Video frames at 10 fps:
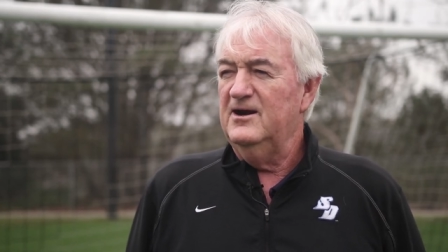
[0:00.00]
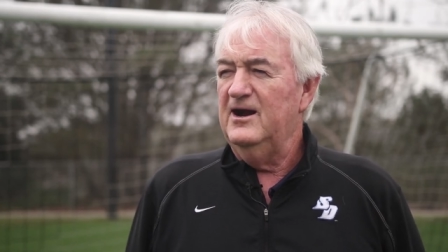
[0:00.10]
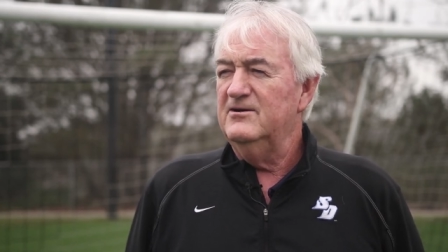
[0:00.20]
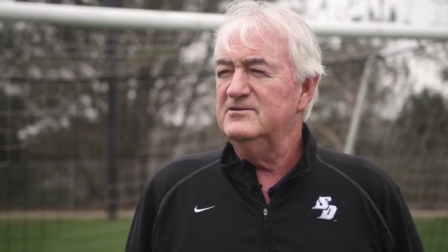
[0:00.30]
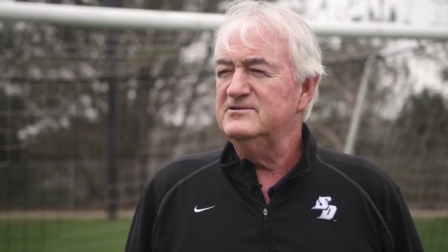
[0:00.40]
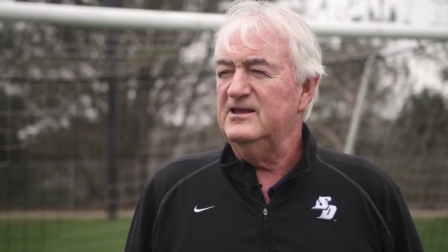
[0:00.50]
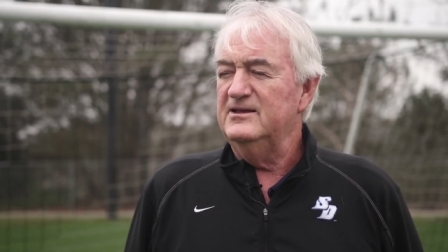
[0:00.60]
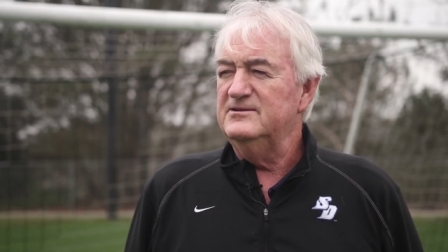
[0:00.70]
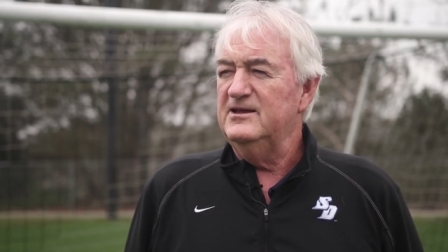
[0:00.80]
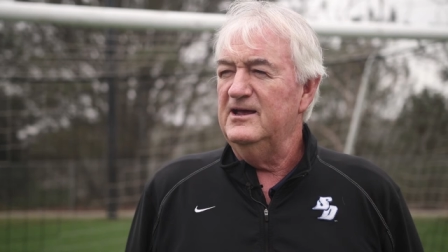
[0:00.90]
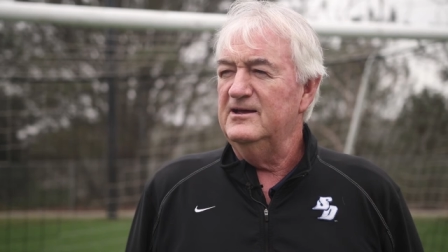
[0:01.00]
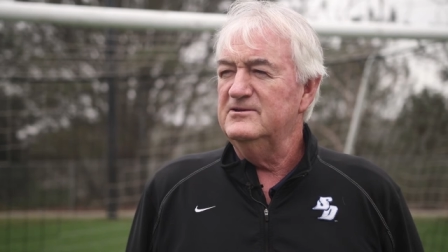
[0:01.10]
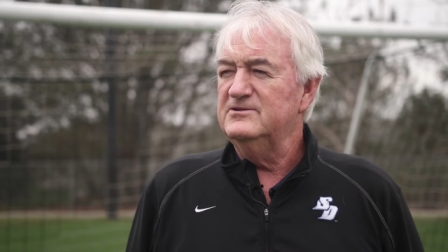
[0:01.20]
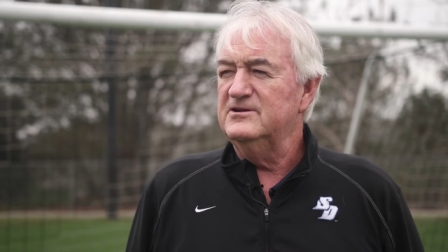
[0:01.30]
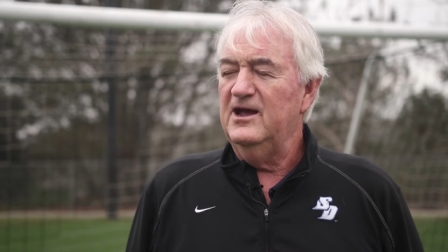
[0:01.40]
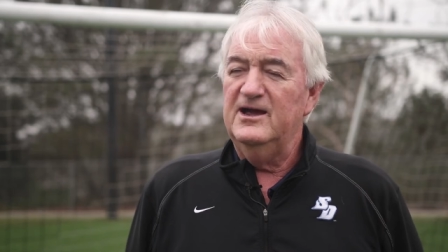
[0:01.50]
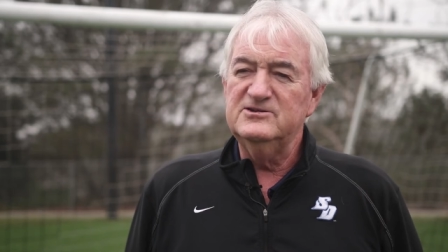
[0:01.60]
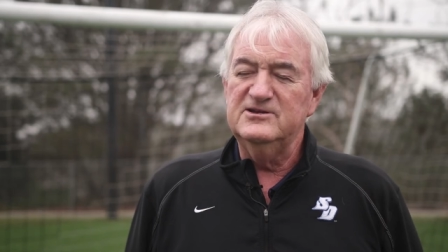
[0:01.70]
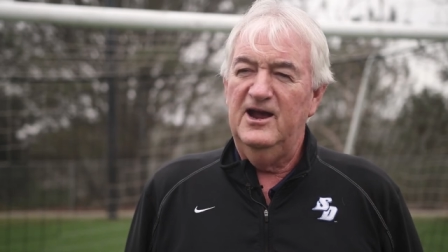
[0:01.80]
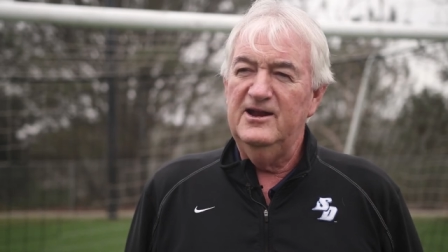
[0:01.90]
Harris and to Kai
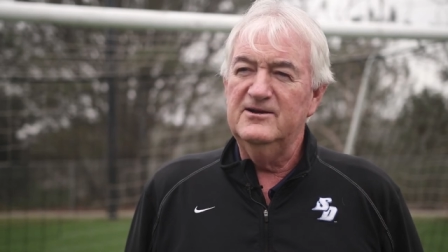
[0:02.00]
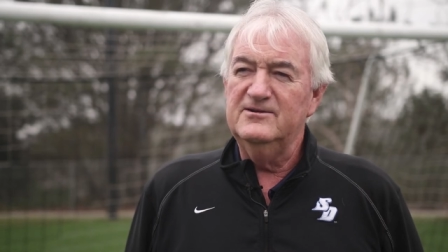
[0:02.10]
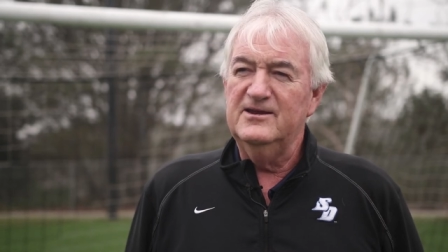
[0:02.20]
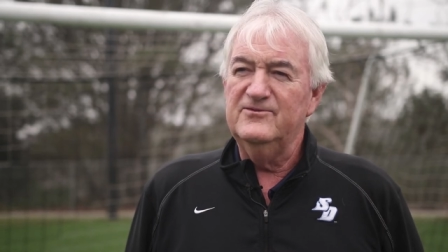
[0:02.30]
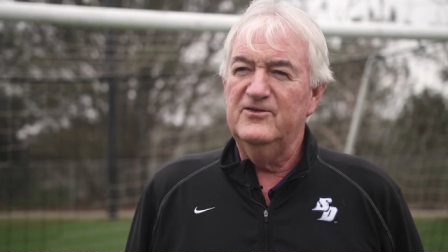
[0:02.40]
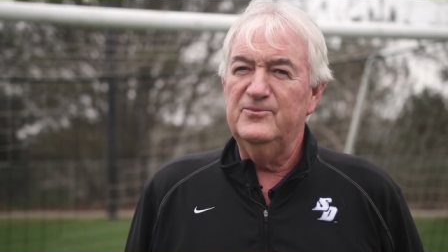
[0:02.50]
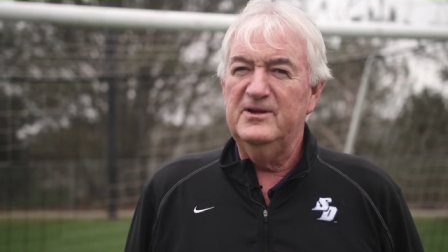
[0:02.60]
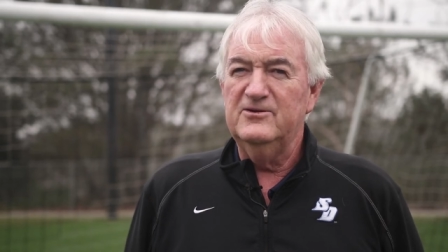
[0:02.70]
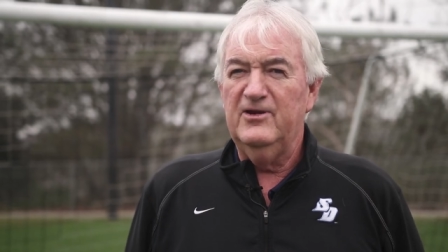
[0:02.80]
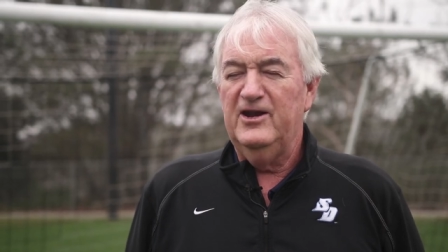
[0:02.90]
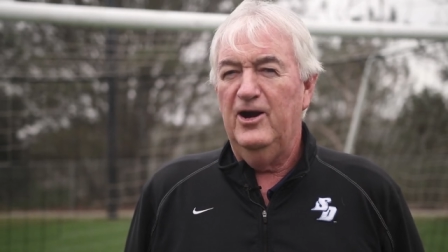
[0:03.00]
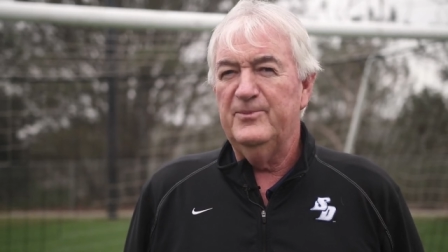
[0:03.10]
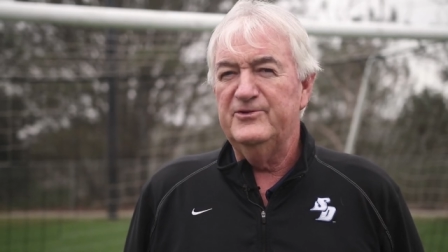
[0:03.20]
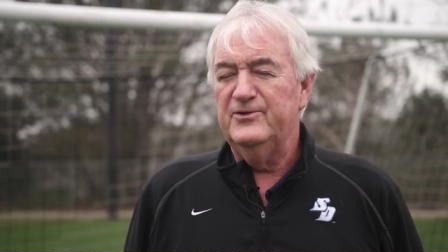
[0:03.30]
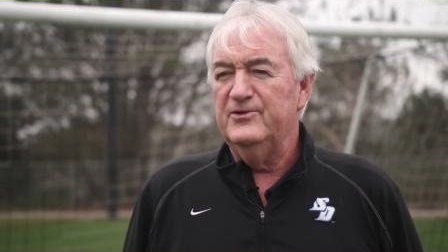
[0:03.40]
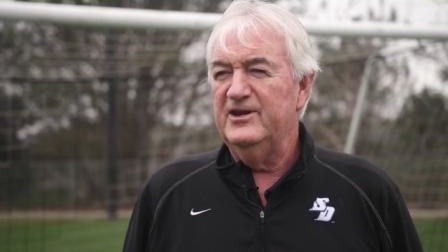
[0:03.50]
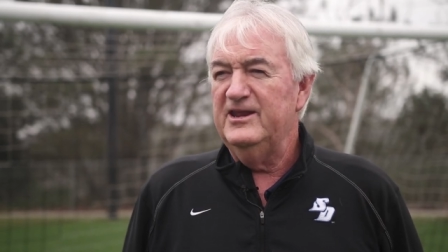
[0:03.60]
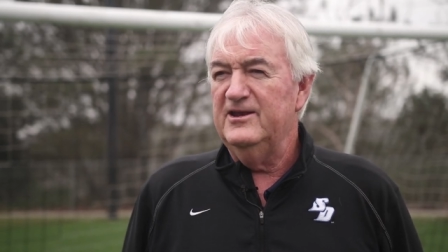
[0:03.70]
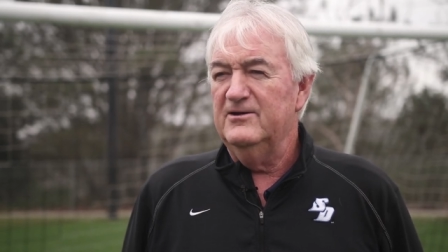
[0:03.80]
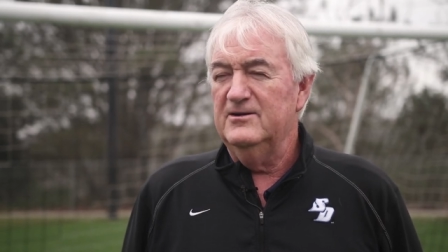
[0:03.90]
Snyder. They've given me a great
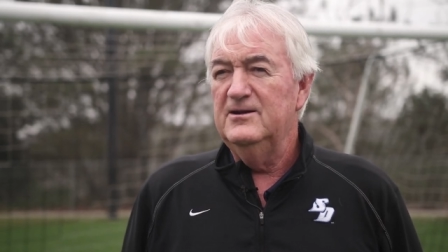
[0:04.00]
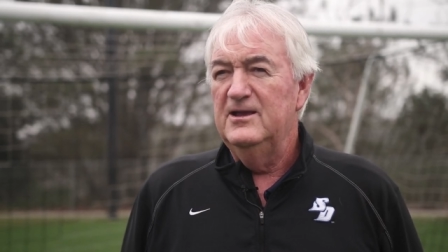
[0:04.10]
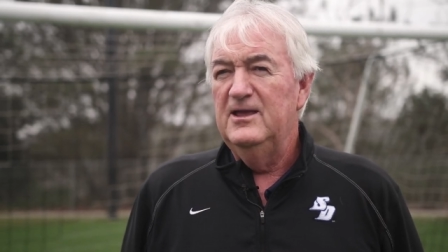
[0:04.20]
opportunity here.